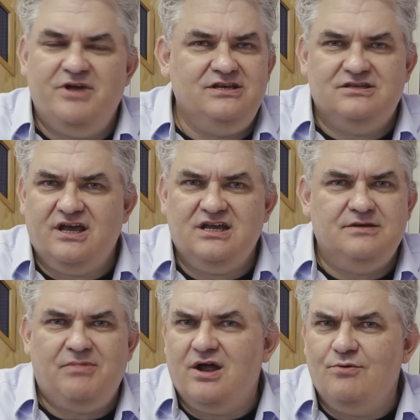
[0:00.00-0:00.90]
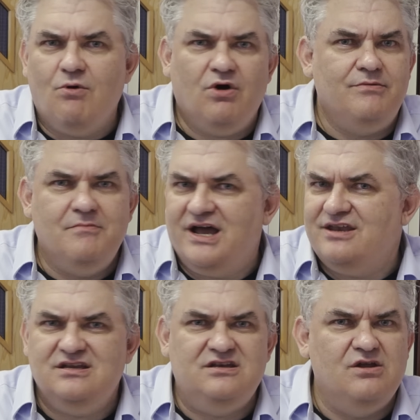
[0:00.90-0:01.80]
maintained by one
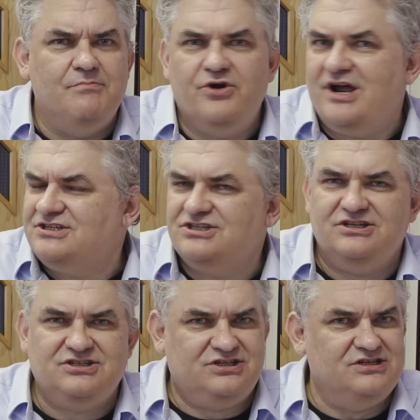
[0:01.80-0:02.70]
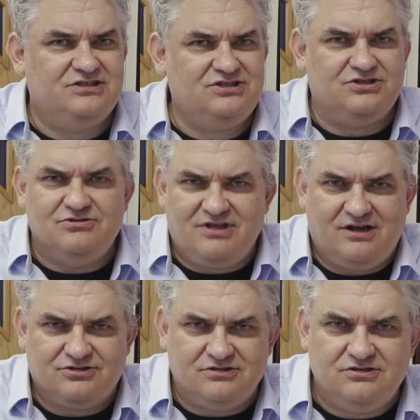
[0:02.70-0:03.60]
man in Nebraska since
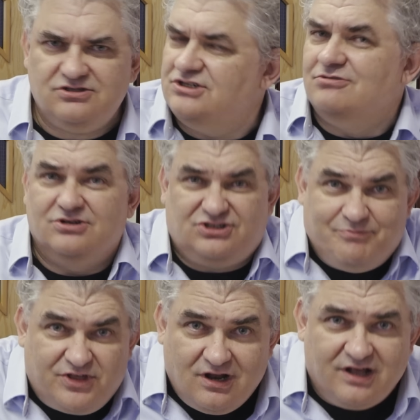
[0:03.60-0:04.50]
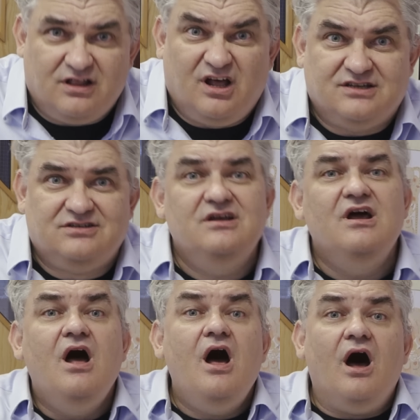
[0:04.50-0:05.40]
2002 or something like that. Yeah.
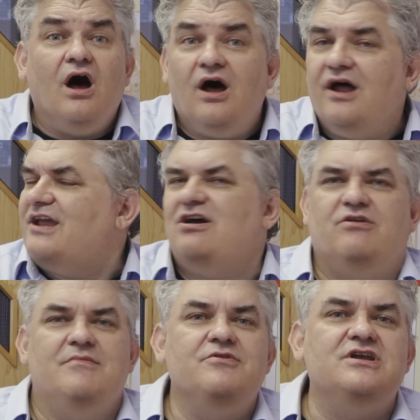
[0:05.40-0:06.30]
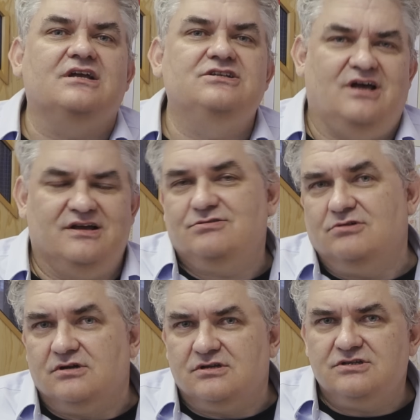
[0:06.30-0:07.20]
Uh, I can't remember the exact
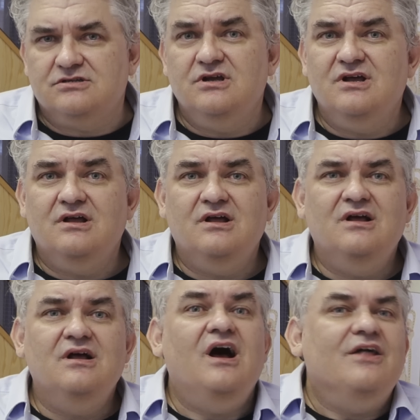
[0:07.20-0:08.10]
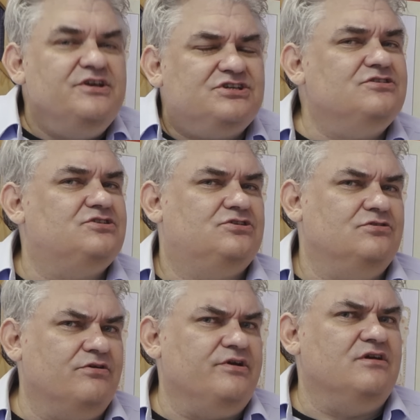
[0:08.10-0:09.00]
words. And this is a
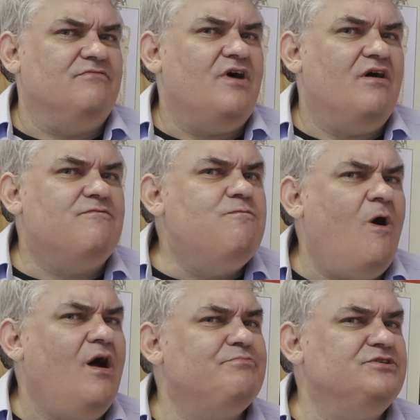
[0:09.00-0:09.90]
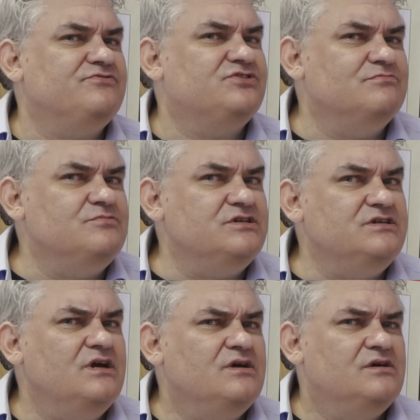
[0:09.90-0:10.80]
story of, of what happens if
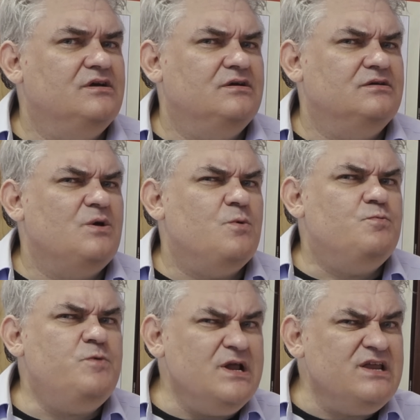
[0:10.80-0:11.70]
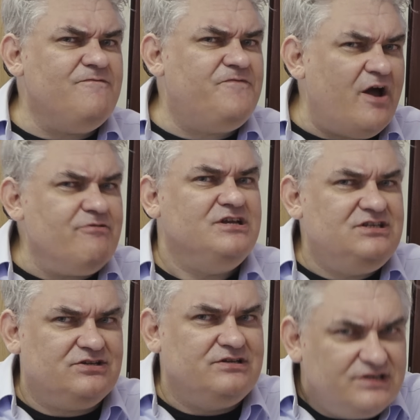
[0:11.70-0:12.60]
somebody really very
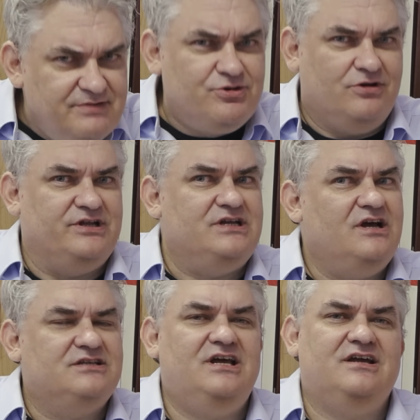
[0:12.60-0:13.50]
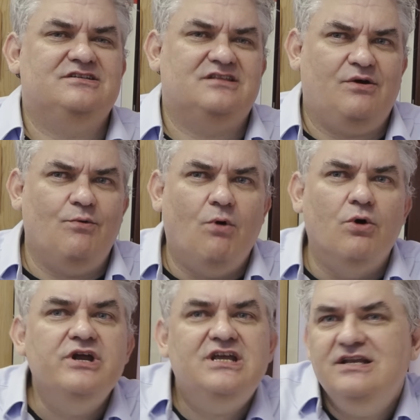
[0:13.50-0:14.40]
deliberately attacks that
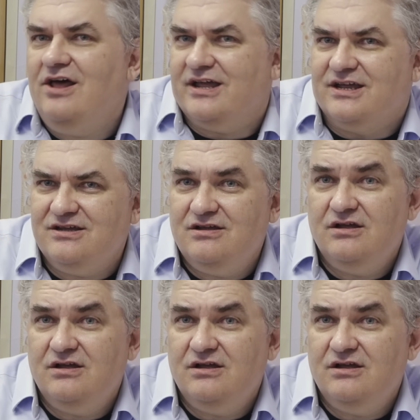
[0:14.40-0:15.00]
wonky leg.